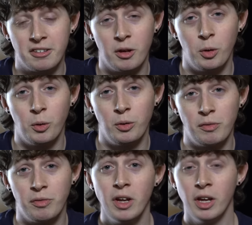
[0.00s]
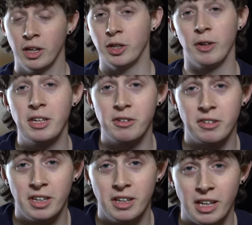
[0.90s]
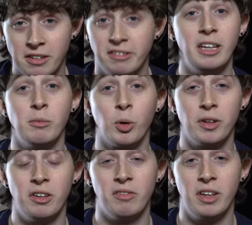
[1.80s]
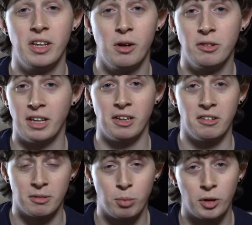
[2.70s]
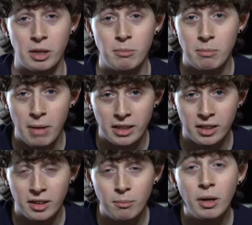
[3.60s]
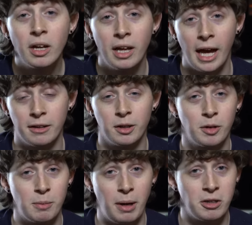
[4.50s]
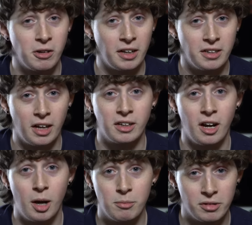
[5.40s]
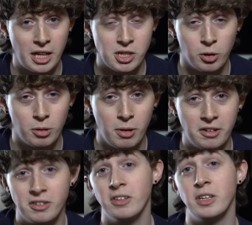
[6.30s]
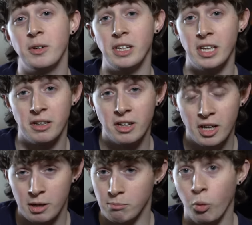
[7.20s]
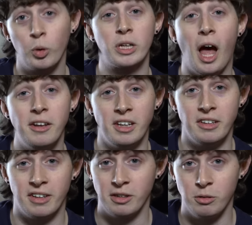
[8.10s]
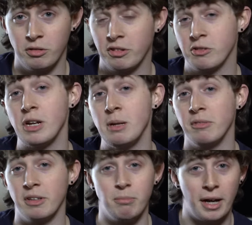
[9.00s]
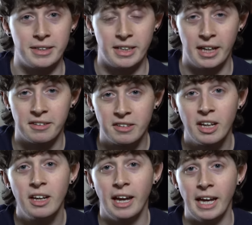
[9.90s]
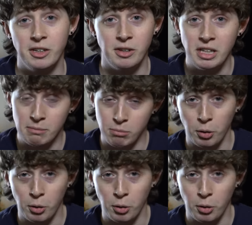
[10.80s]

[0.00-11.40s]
So if you're interested in seeing more of these videos and in supporting me making them, head on over to patreon.com/doormonster. You can get more content. I do streams and podcasts, and you can get